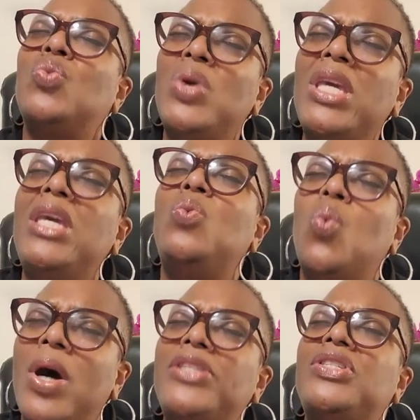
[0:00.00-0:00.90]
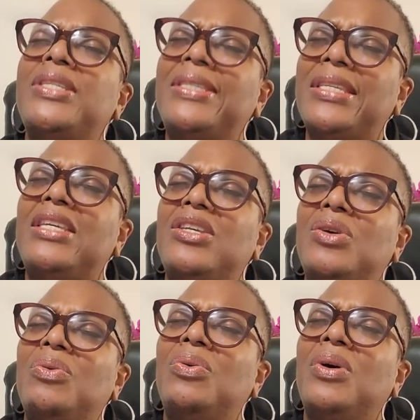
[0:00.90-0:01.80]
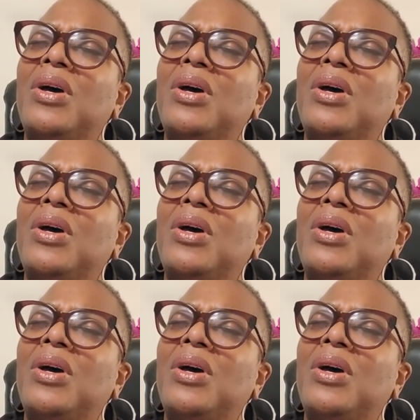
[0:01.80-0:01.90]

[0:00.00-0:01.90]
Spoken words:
we want to see you.